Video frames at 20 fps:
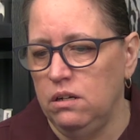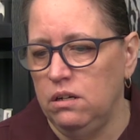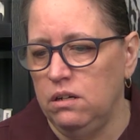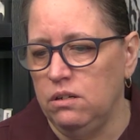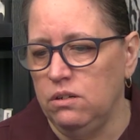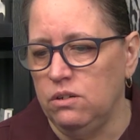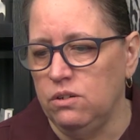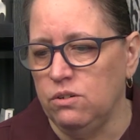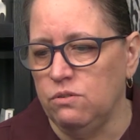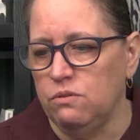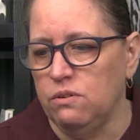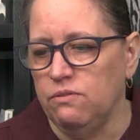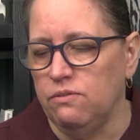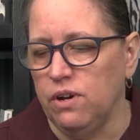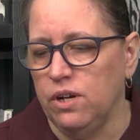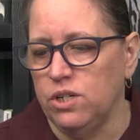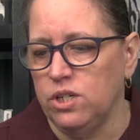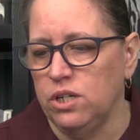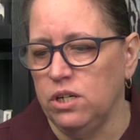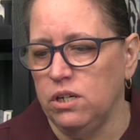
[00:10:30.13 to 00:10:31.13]
Just
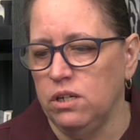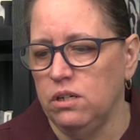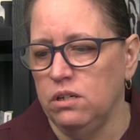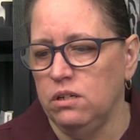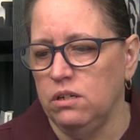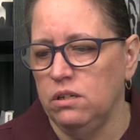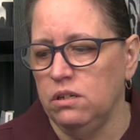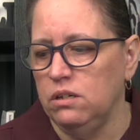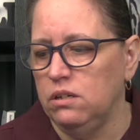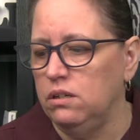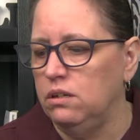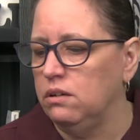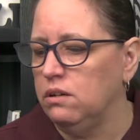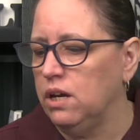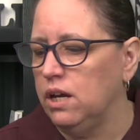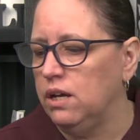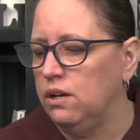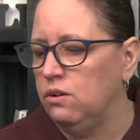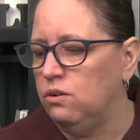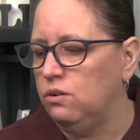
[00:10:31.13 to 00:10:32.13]
refreshing.
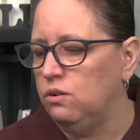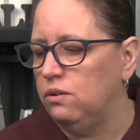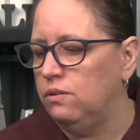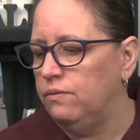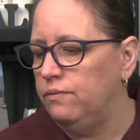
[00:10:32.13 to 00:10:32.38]
Okay, cool.